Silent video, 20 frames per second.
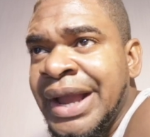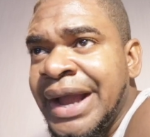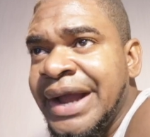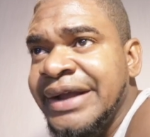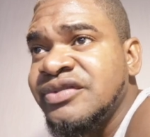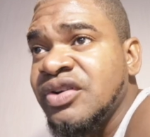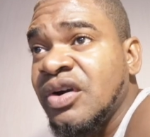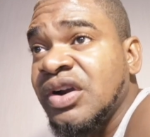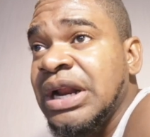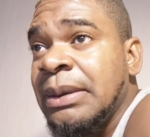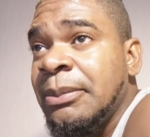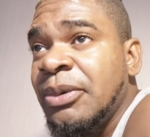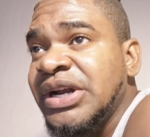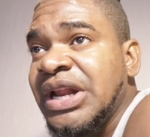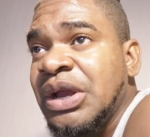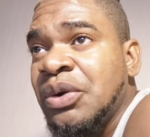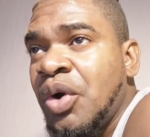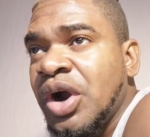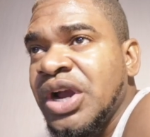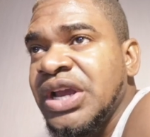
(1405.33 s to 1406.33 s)
and talking about
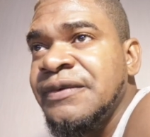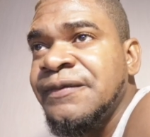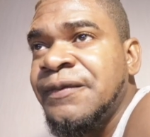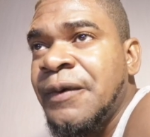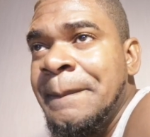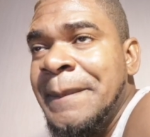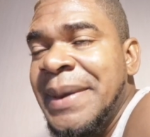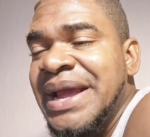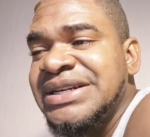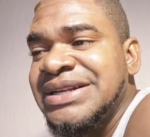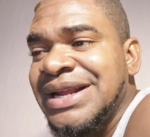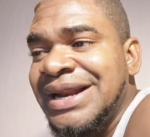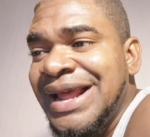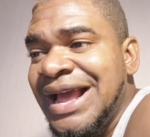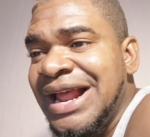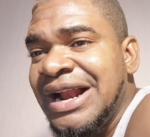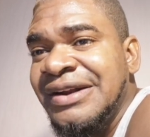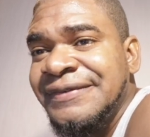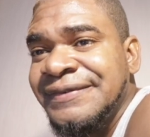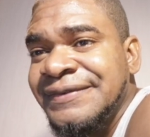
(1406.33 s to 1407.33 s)
they walking for mental
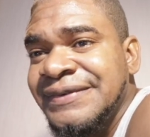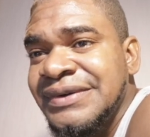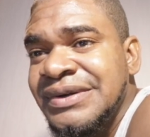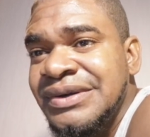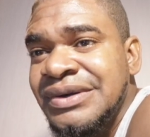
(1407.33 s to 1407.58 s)
health.